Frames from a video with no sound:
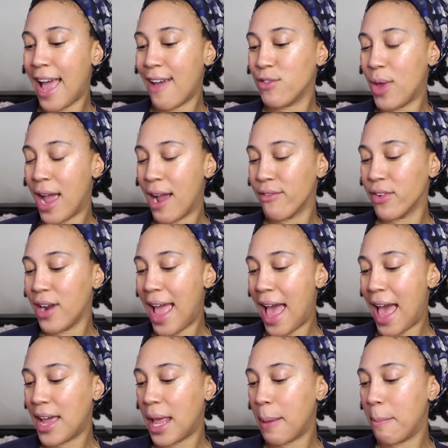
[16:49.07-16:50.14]
have you ever
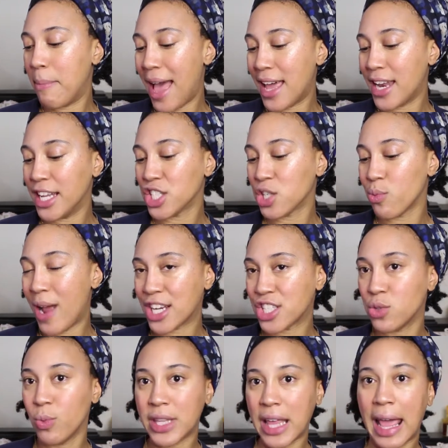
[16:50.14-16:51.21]
had a bad interaction
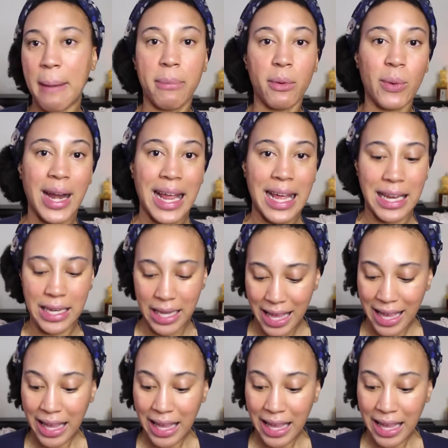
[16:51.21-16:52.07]
with a brand?